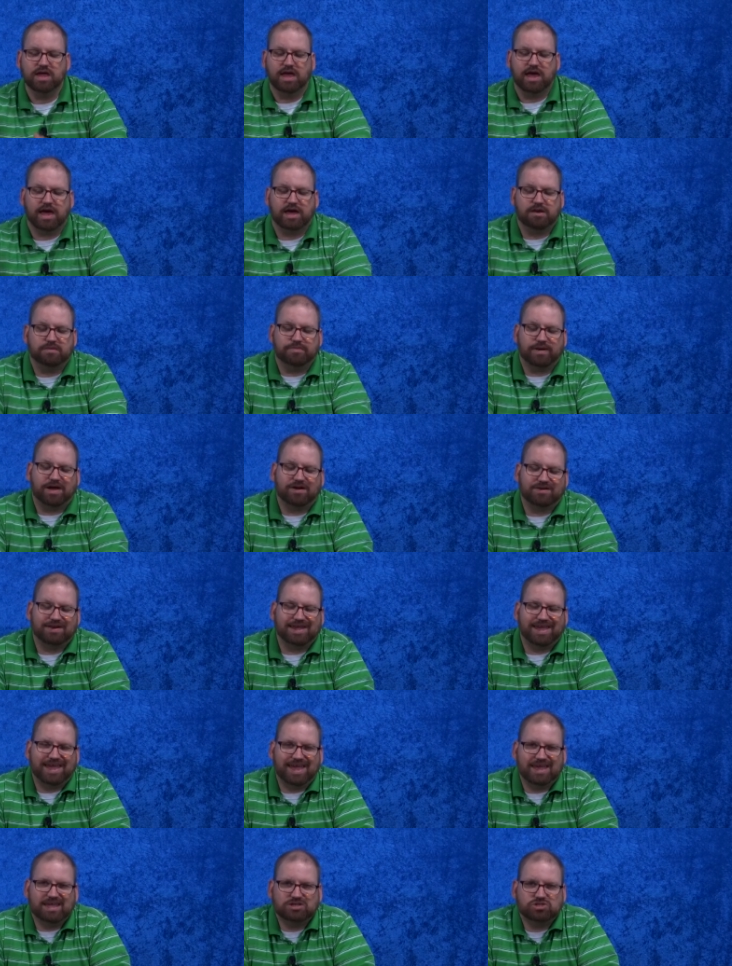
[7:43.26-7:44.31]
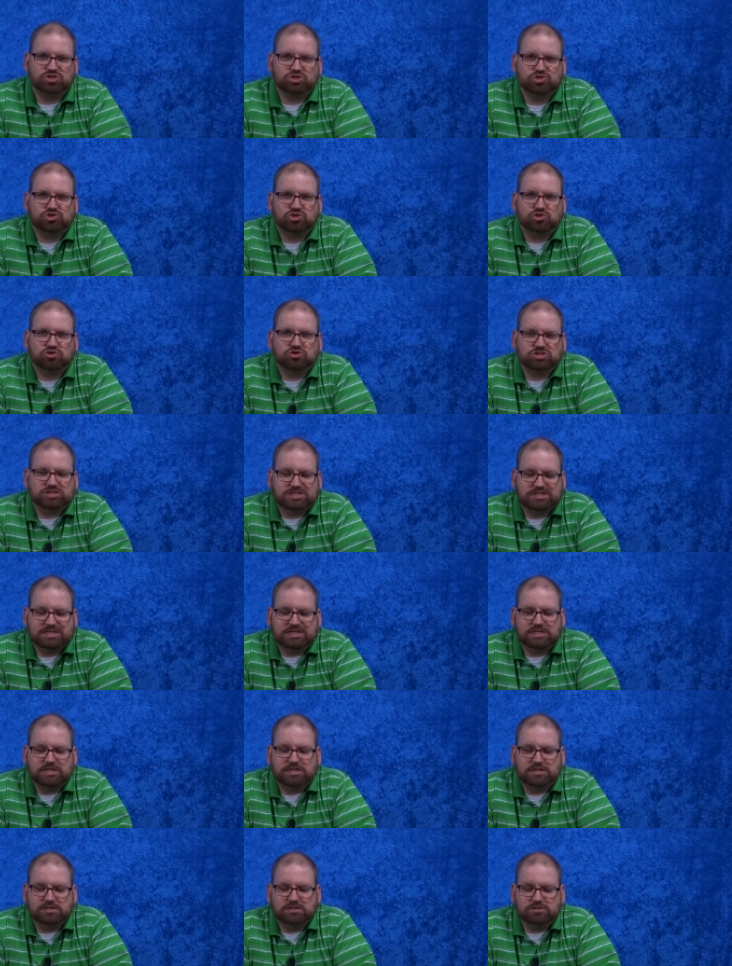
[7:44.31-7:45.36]
At about age
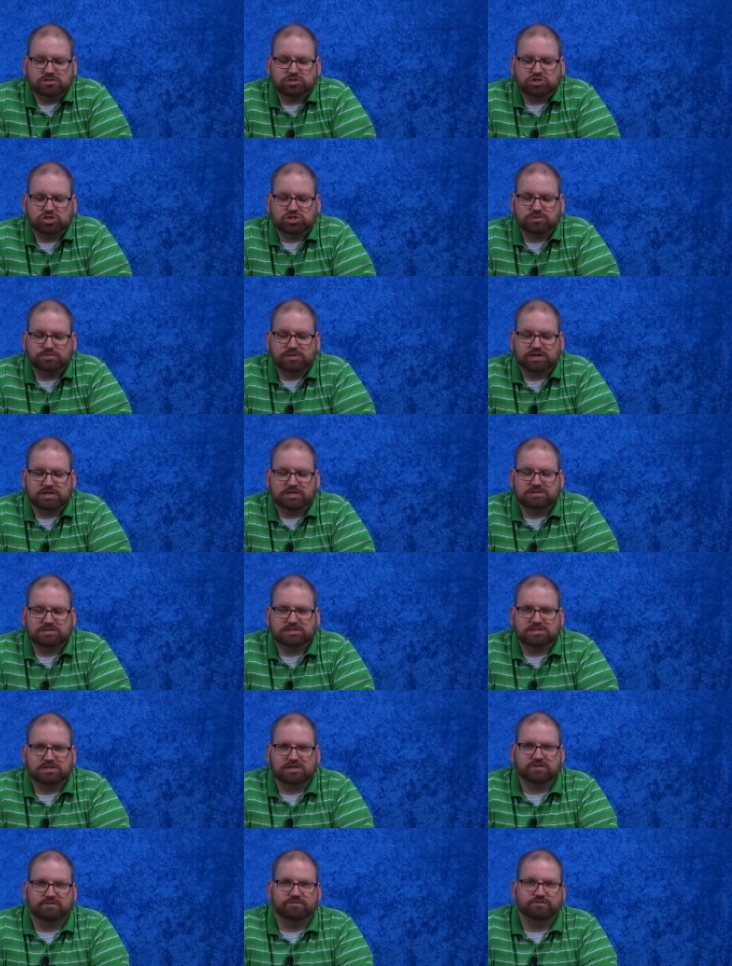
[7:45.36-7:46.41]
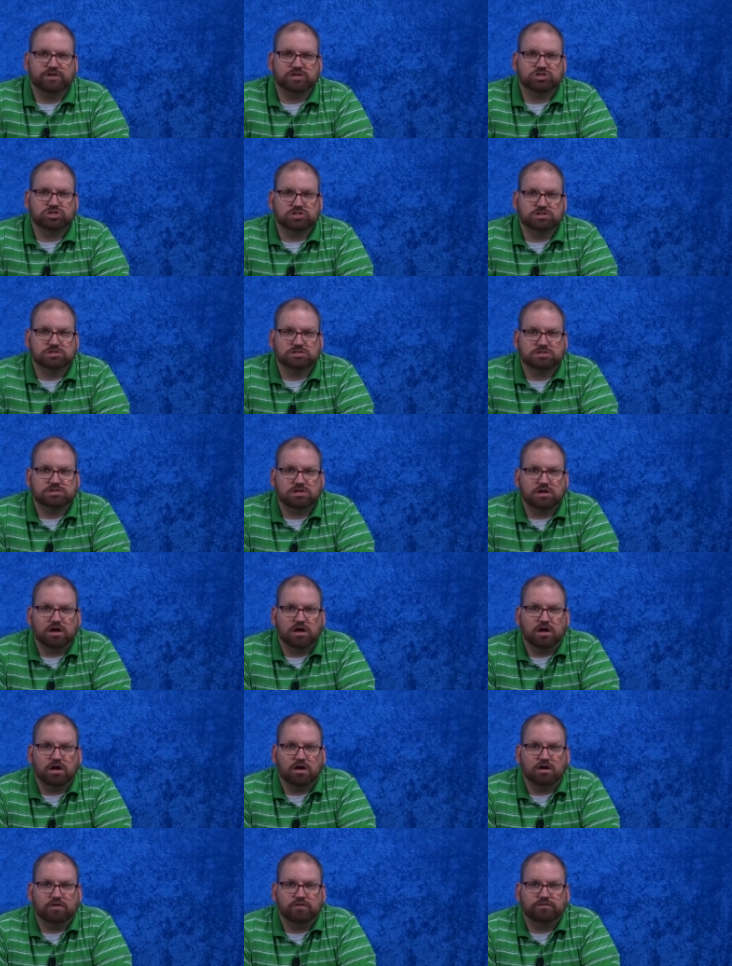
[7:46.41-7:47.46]
13, she begins seeing visions
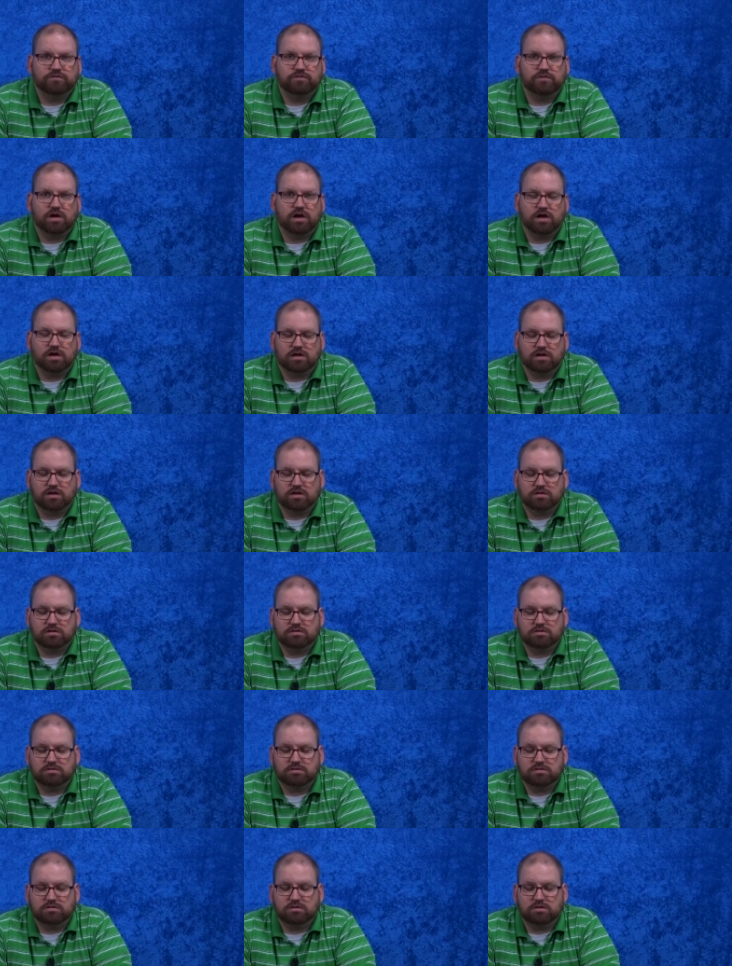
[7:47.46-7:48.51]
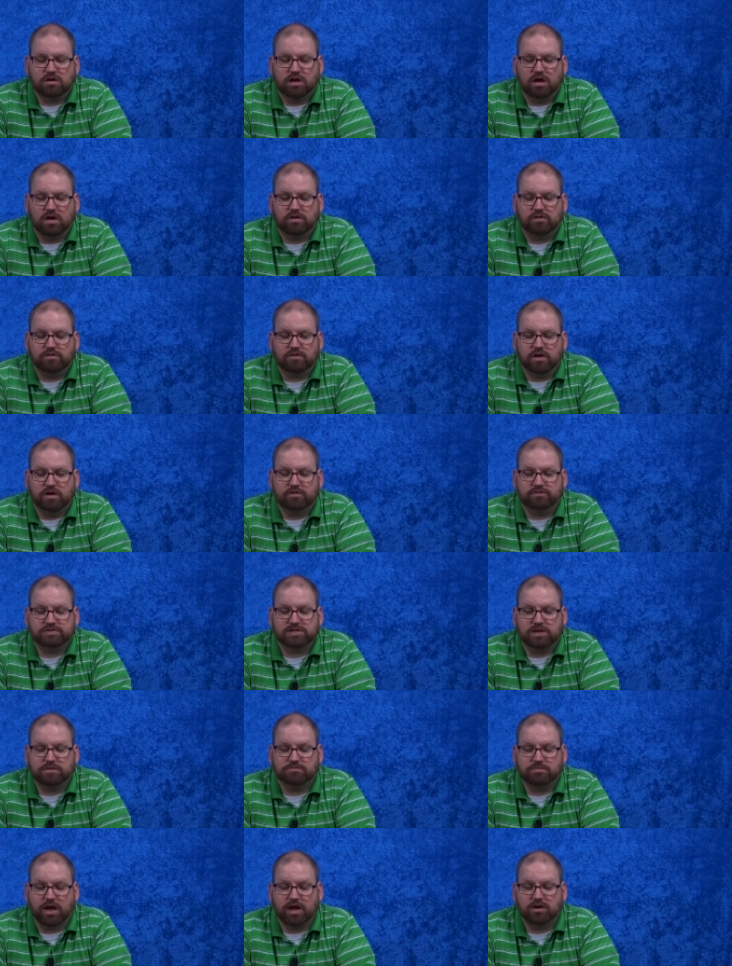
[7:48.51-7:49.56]
of
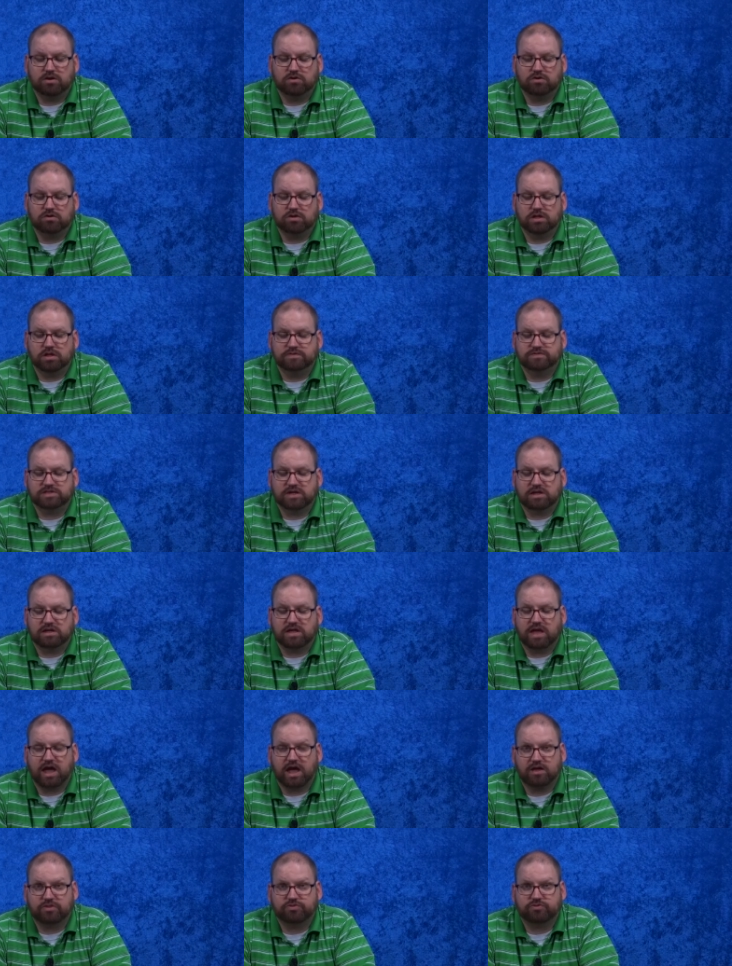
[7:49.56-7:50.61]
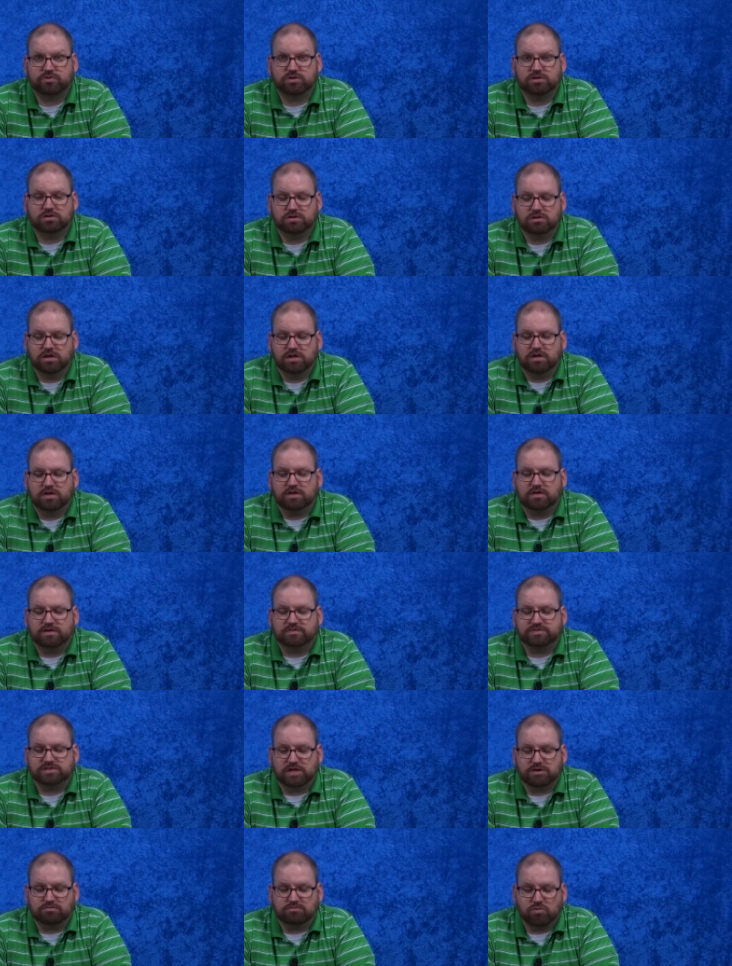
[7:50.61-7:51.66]
St. Michael, of St. Catherine, of
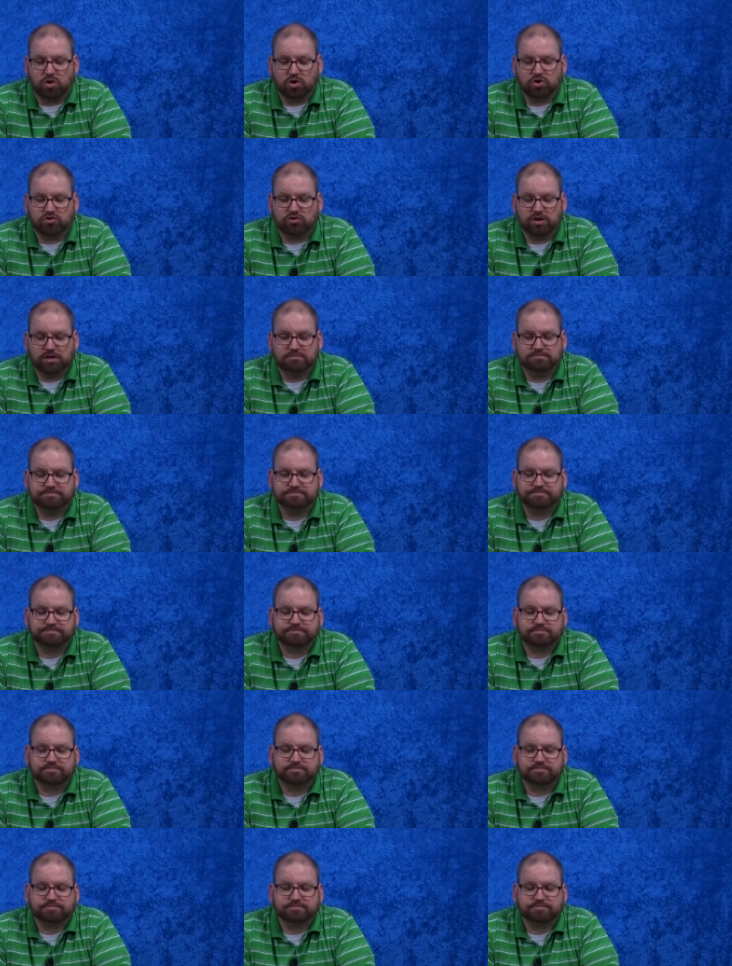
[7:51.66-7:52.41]
St. Margaret.